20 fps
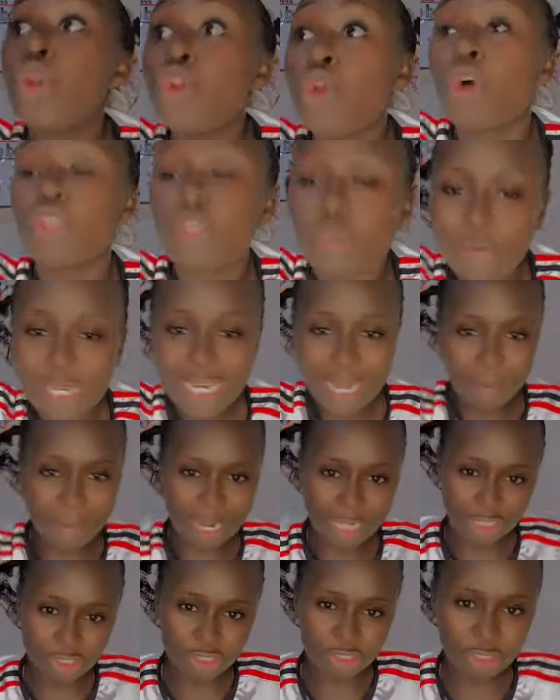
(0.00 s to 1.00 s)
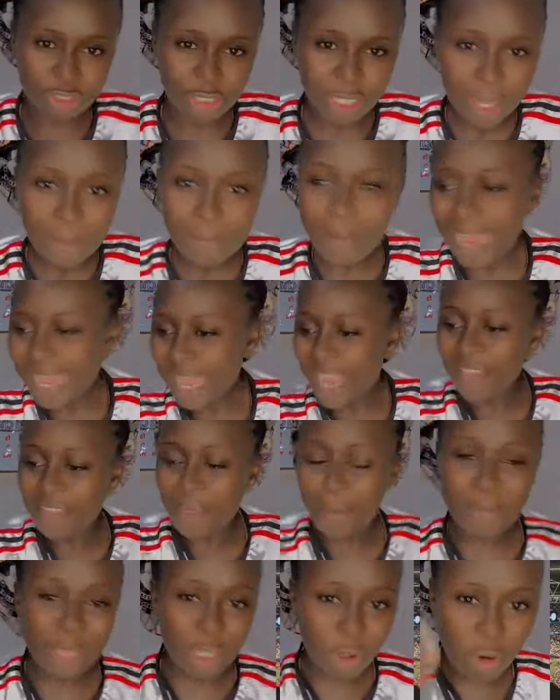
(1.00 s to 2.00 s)
not win a match by
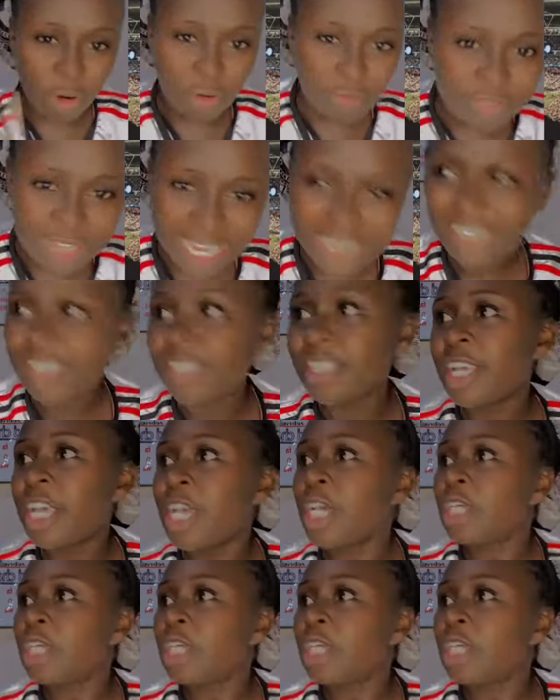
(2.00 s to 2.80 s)
either being offside,